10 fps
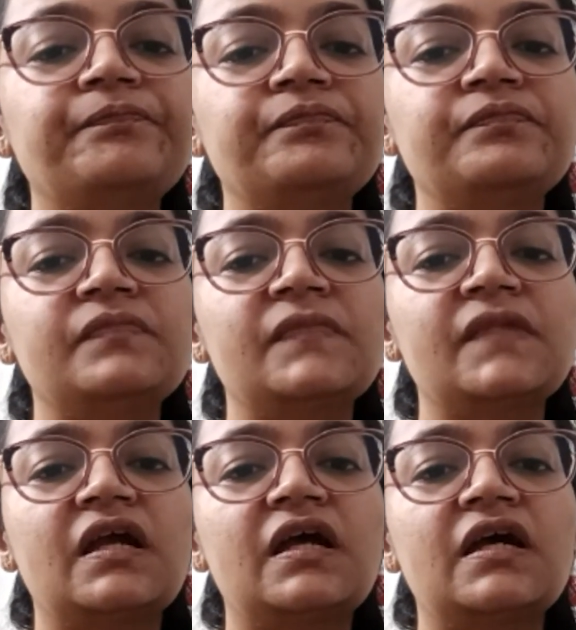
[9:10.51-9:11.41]
So
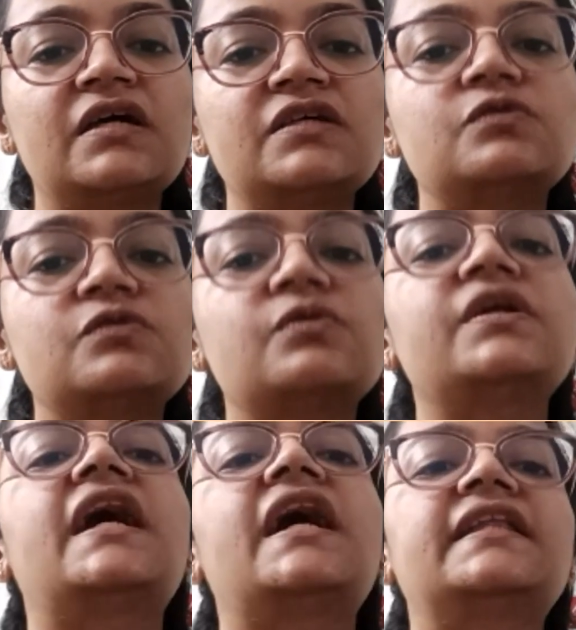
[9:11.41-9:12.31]
yeah, then that
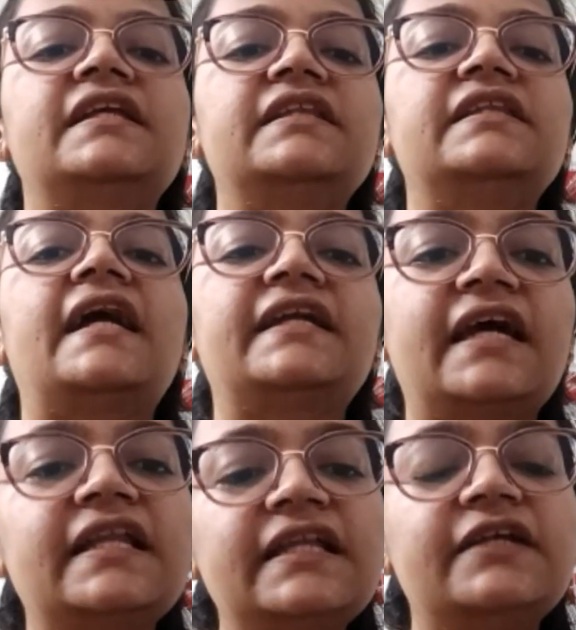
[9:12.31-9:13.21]
can lead to
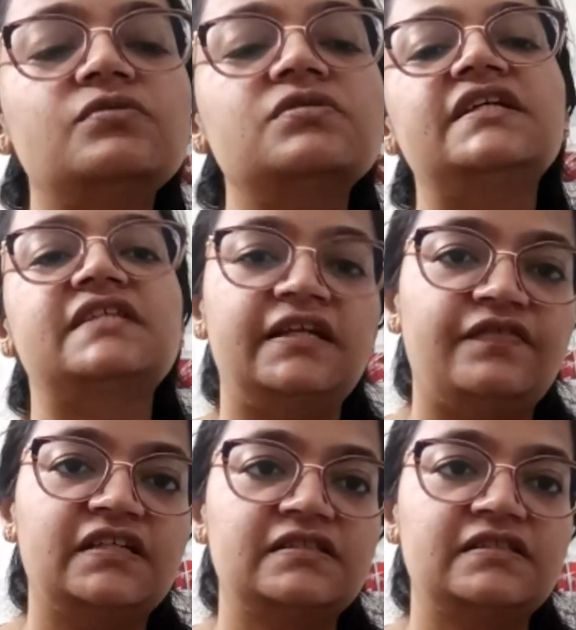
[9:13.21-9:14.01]
serious side effects.